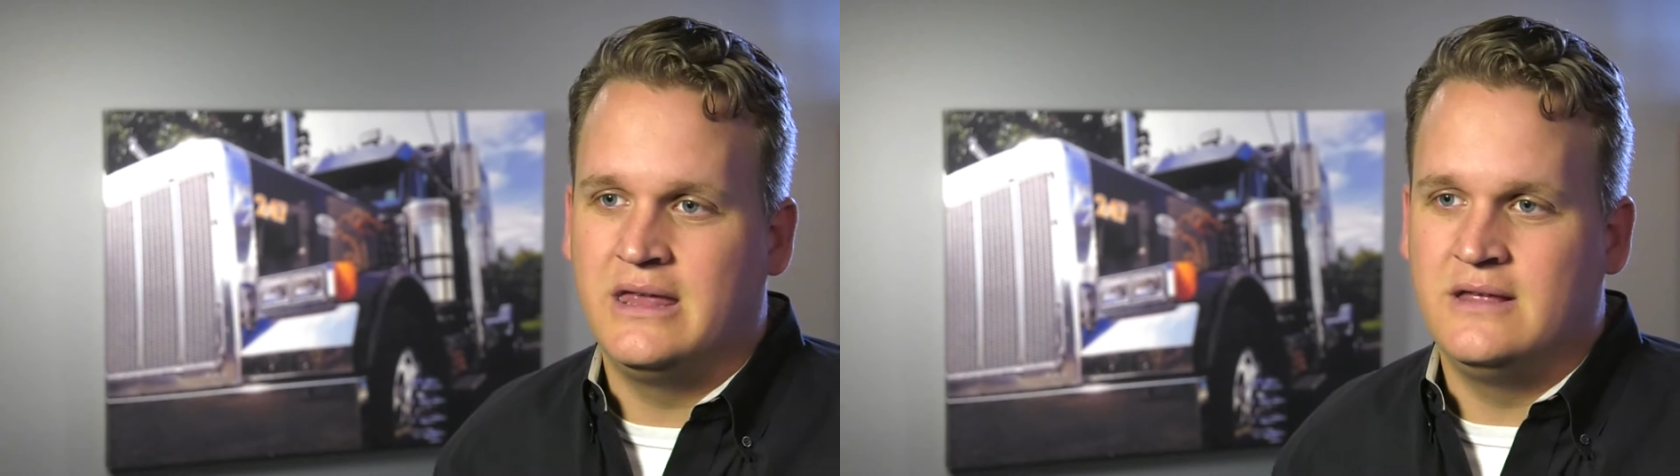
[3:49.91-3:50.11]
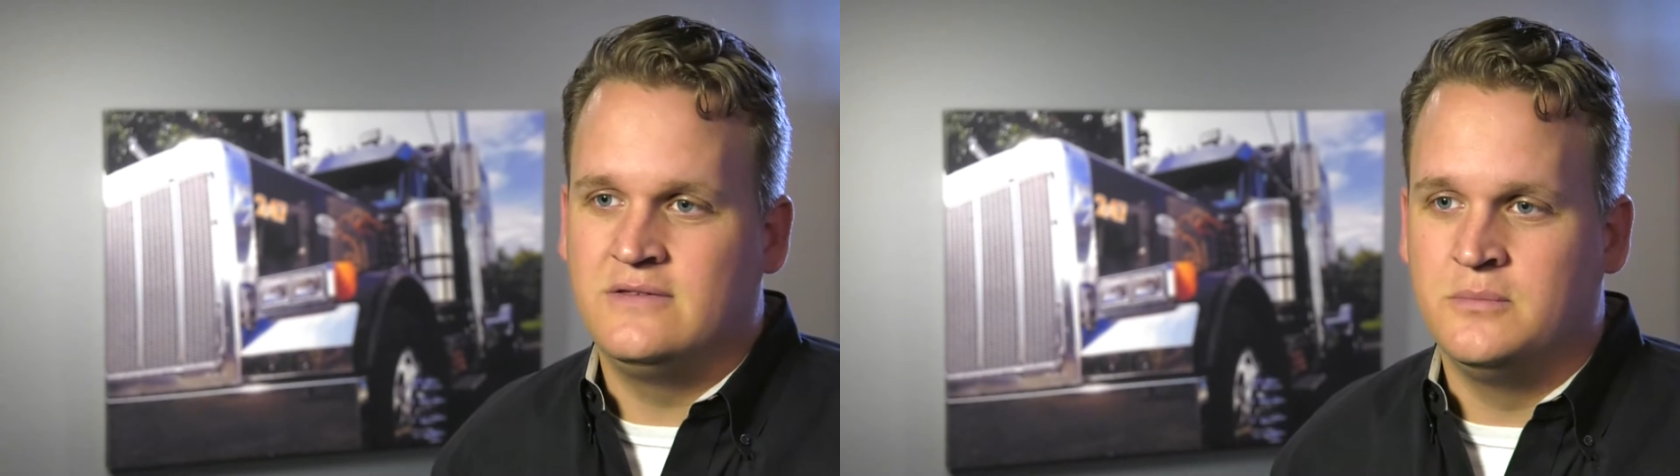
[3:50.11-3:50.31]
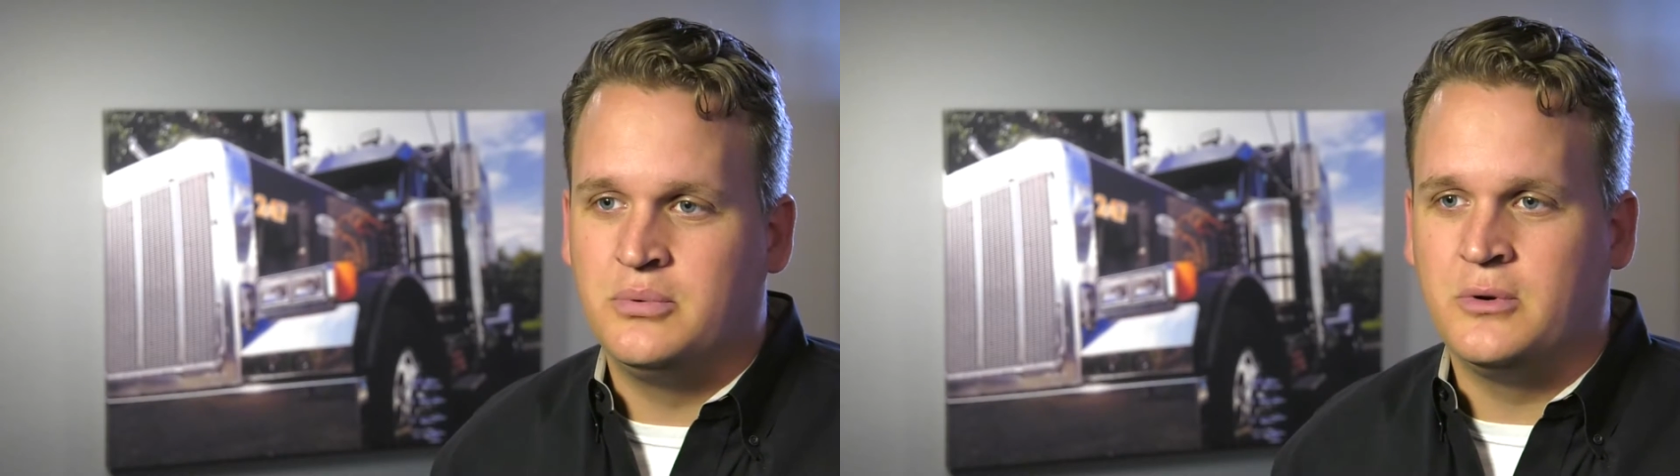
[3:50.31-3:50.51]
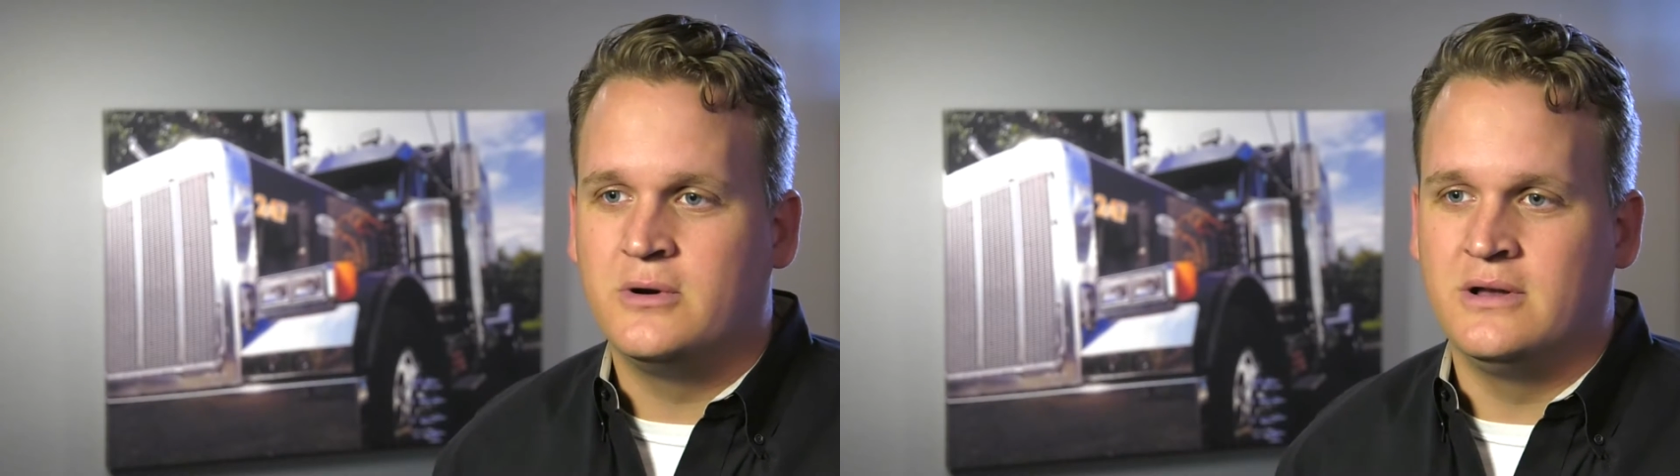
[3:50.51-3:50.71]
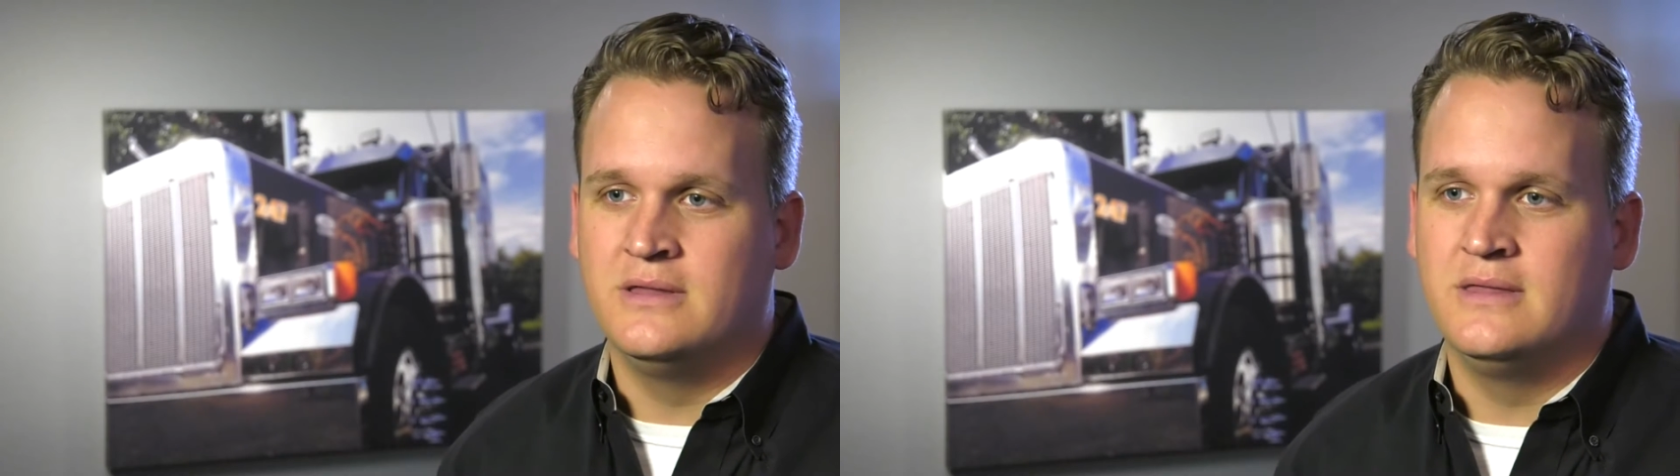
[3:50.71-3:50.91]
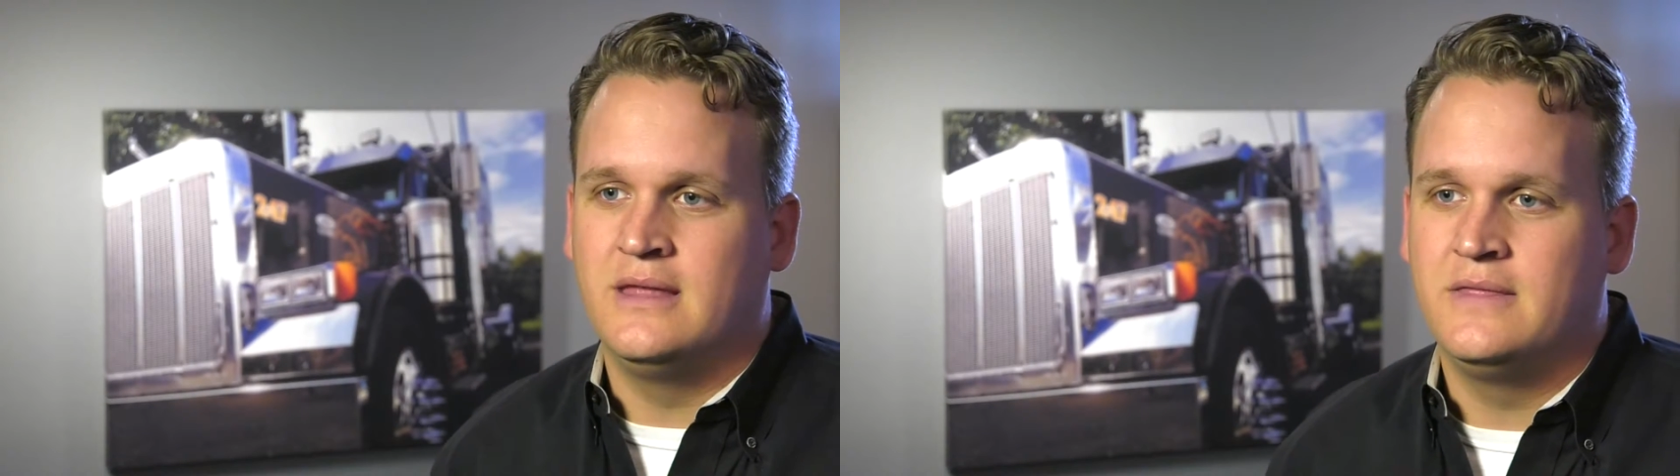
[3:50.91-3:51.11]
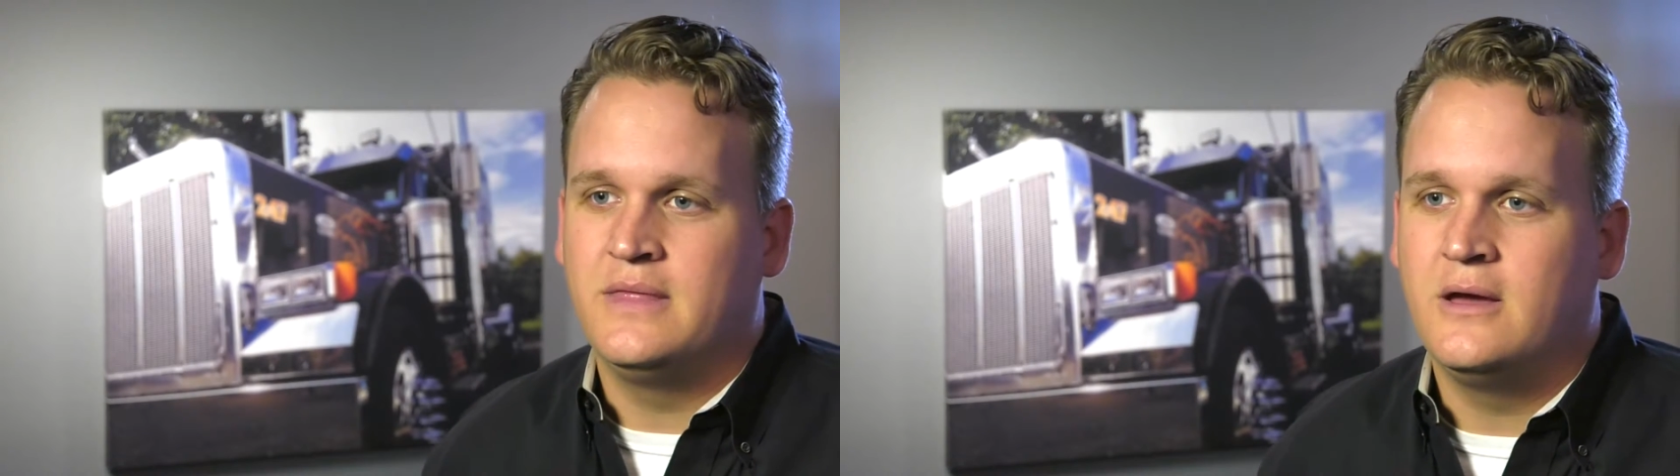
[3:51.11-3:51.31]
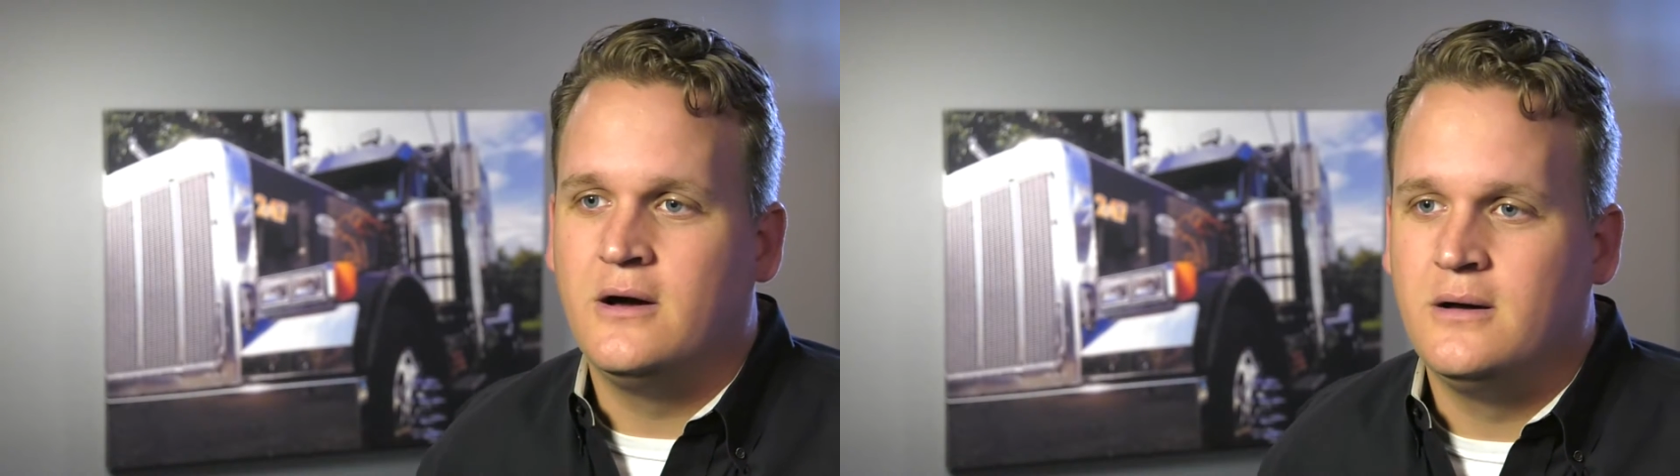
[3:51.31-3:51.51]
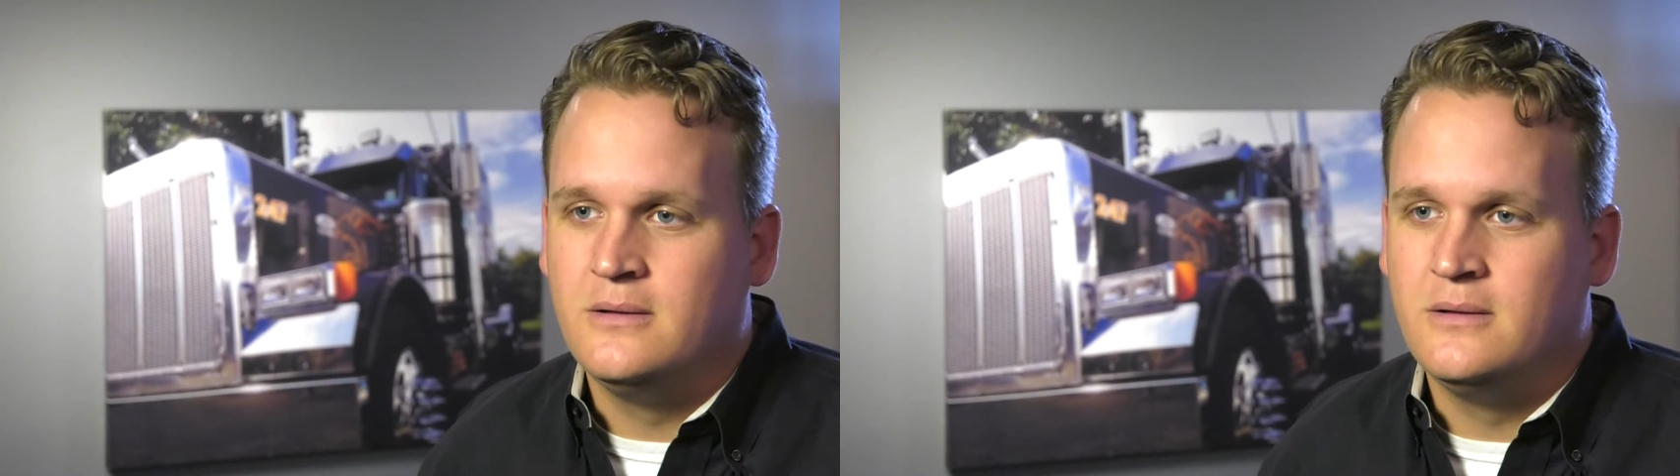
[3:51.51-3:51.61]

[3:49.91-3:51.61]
and it's important that they